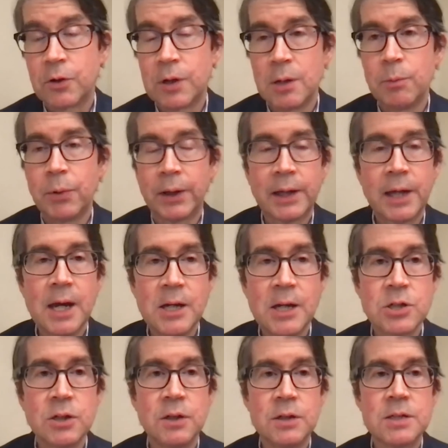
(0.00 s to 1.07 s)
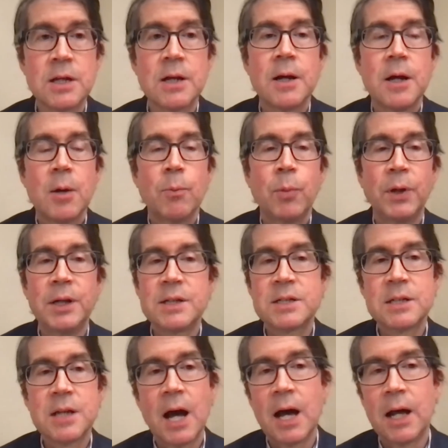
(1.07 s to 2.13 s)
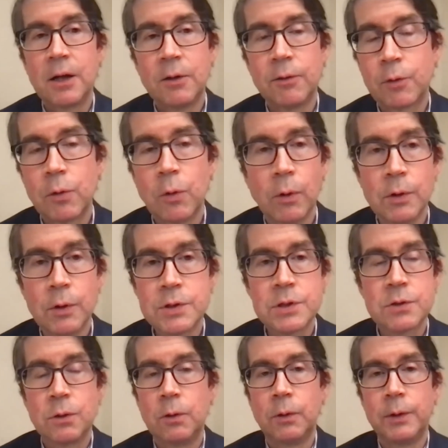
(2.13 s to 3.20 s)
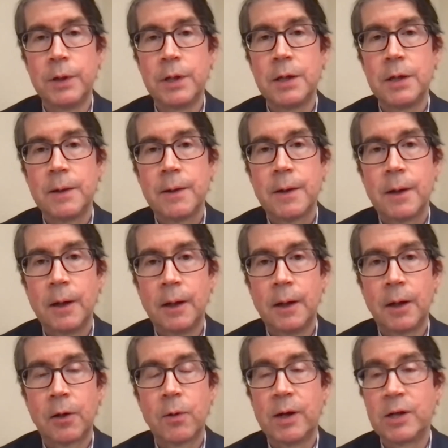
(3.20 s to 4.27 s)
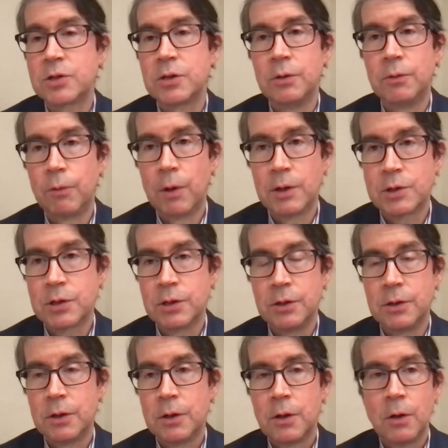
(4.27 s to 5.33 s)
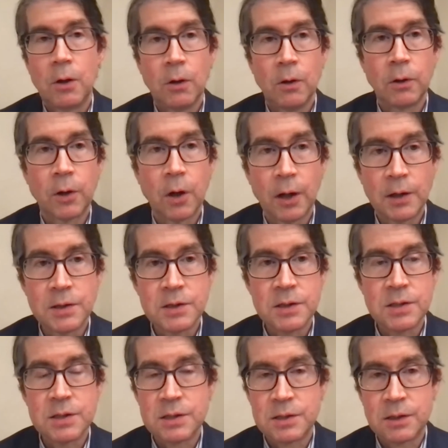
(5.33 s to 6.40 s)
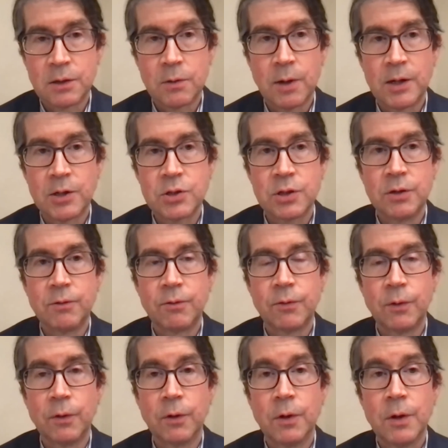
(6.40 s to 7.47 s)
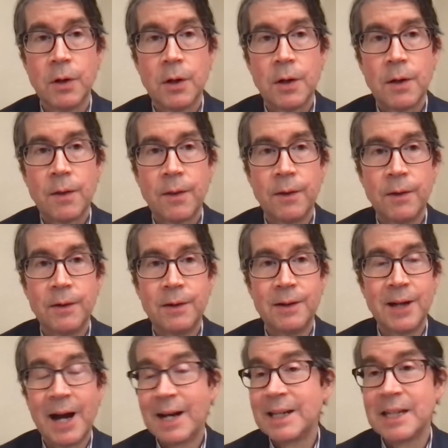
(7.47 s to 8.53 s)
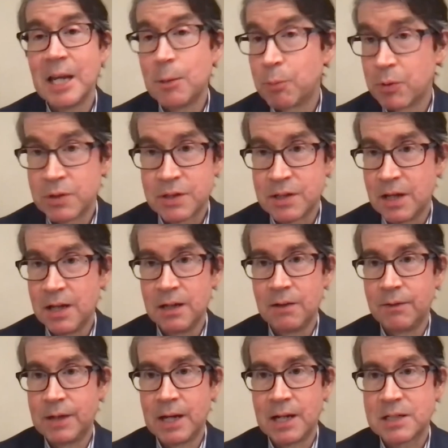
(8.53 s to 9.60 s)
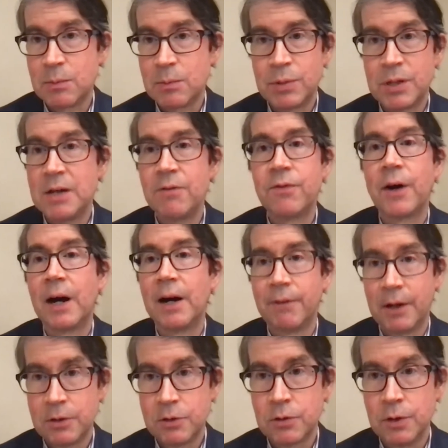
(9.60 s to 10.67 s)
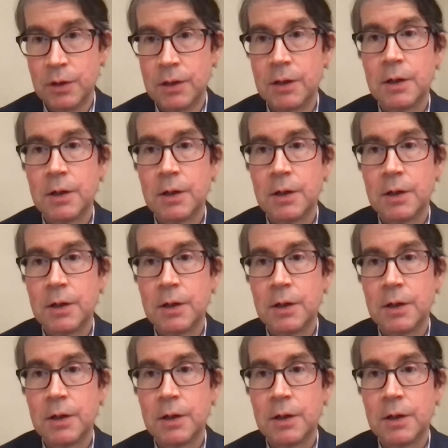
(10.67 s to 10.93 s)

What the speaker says: implications, but it's not, of course, solely a question of Russian oligarchs. This is a question for the 98% of the S&P 500